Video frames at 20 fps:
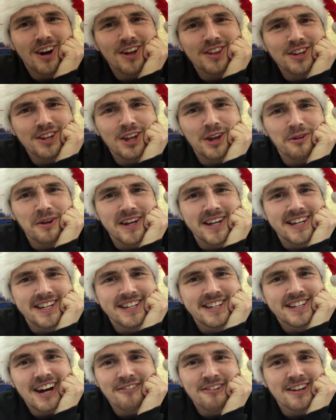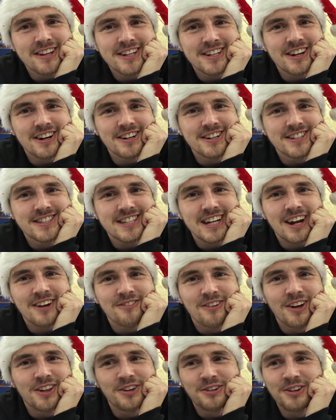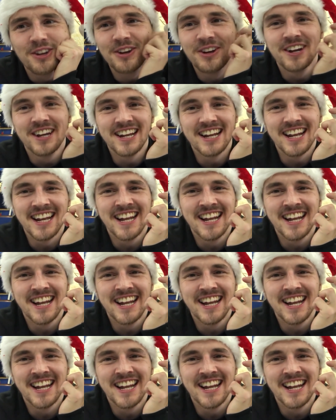What are they doing? I really don't understand what they're doing.